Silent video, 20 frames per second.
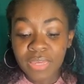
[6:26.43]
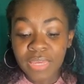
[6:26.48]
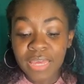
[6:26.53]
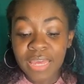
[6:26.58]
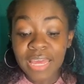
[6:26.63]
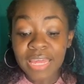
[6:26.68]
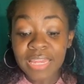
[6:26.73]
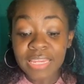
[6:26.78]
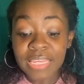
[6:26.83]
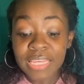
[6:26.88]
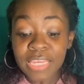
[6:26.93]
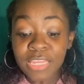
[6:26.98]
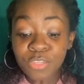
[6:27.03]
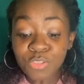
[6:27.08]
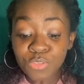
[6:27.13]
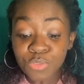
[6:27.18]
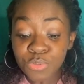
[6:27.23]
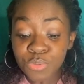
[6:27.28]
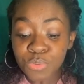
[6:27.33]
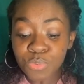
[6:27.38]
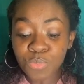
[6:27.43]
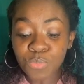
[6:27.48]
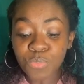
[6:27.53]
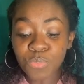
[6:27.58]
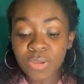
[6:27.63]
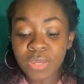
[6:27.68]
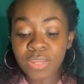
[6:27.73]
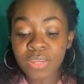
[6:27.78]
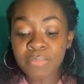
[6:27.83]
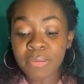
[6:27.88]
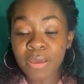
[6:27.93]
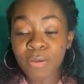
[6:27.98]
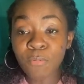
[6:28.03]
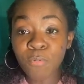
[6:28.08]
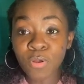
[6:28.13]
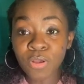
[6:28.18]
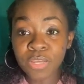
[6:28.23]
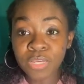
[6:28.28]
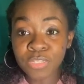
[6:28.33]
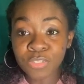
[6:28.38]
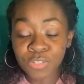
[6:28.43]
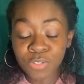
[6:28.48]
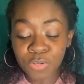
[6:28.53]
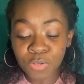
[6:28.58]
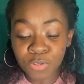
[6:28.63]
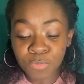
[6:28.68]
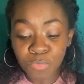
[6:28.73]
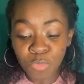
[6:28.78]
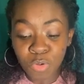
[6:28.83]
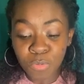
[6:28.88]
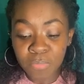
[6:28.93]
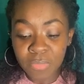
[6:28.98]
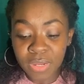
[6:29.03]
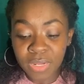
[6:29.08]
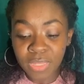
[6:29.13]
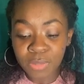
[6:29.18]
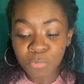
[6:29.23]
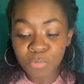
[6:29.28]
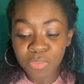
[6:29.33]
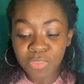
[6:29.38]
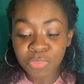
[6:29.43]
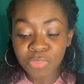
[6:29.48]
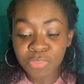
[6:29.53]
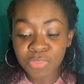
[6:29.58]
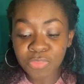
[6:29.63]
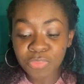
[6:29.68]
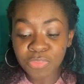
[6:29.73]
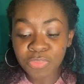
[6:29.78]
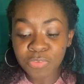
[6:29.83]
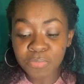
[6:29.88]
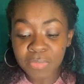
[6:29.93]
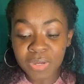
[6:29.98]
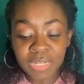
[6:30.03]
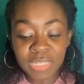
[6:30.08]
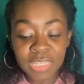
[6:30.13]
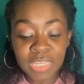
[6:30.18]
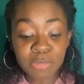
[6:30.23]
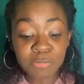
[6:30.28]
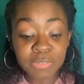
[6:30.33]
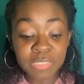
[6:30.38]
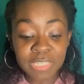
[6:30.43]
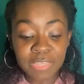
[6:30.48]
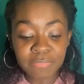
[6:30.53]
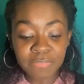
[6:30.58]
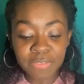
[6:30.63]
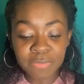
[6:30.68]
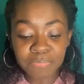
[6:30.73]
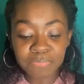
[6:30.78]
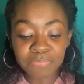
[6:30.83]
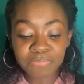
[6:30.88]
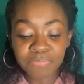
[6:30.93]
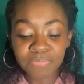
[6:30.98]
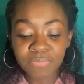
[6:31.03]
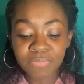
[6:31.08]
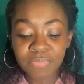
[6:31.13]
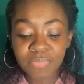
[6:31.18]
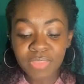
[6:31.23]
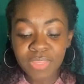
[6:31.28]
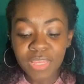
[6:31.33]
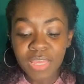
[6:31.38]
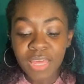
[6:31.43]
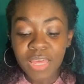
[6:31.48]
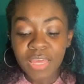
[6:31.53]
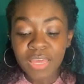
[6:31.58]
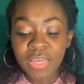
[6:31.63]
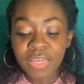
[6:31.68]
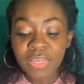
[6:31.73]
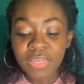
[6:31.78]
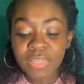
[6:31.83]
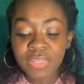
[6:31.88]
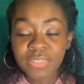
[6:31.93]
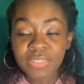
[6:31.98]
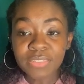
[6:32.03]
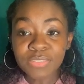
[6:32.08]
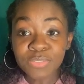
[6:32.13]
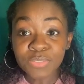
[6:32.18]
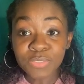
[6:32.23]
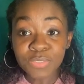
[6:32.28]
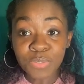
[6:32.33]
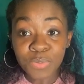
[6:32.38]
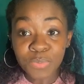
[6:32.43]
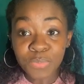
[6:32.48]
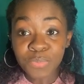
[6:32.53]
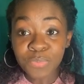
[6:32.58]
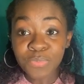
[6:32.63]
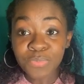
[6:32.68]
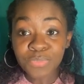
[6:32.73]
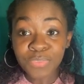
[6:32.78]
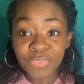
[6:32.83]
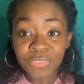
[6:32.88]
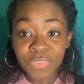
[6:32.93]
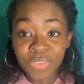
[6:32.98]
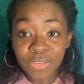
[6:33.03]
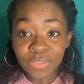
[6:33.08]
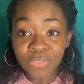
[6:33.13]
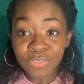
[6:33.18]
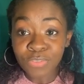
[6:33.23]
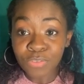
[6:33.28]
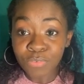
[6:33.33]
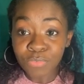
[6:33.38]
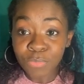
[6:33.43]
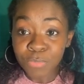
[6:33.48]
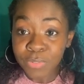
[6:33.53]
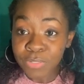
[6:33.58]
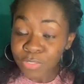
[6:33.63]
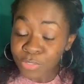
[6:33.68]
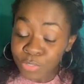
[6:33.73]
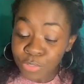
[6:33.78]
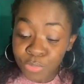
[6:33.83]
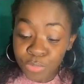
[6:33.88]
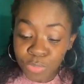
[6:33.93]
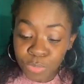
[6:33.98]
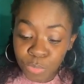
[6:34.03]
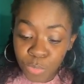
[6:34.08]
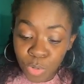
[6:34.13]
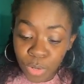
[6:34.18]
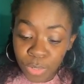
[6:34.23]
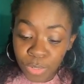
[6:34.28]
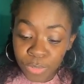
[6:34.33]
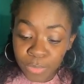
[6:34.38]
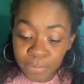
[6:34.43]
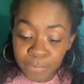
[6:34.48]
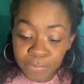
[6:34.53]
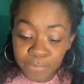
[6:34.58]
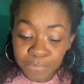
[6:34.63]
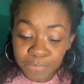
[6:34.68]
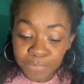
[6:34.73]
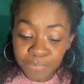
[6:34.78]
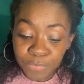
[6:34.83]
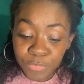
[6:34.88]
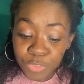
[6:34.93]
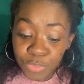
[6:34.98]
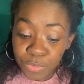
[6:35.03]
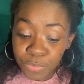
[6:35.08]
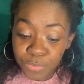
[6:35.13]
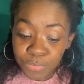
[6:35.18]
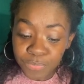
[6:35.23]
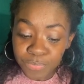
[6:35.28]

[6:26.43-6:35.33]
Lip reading: And he too went about working to earn more money with the money he was given. So the second servant went to do some work too.